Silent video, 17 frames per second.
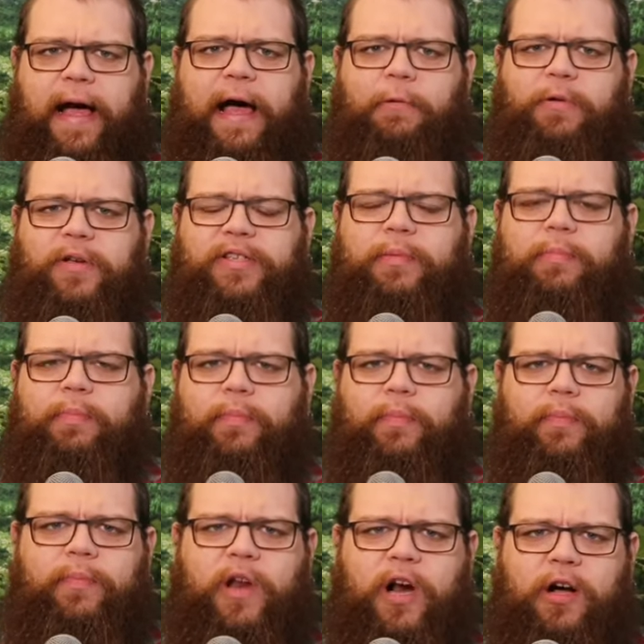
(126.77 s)
I wasn't,
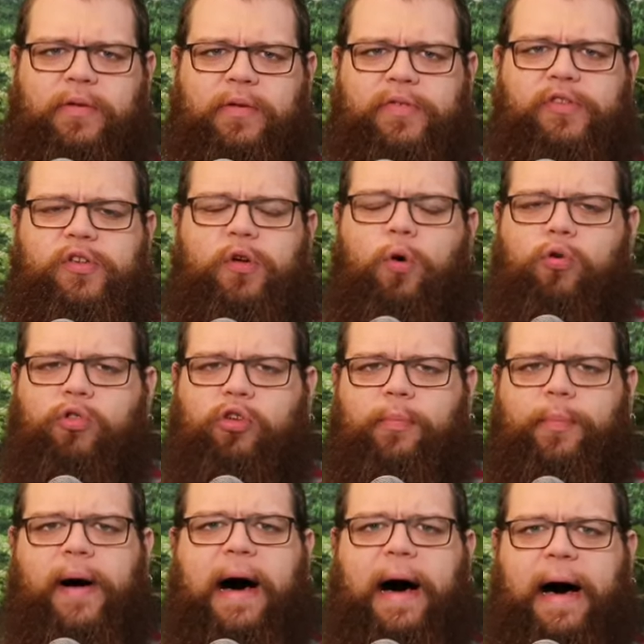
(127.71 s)
you know, sold or
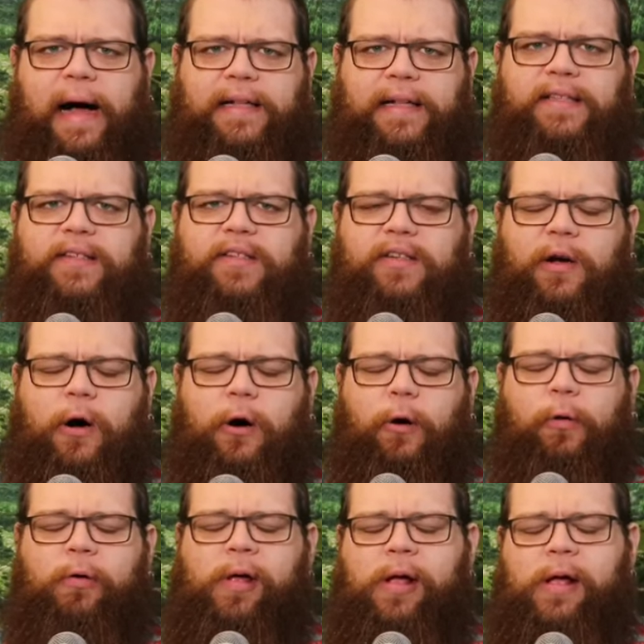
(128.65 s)
bought.
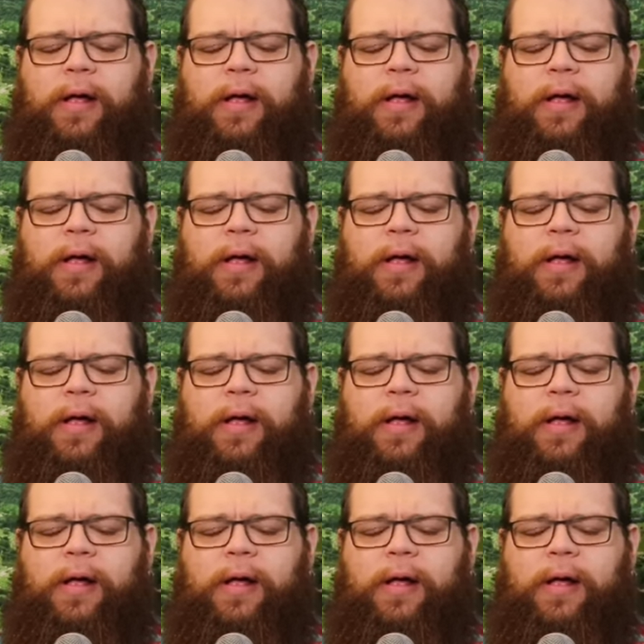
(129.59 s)
So,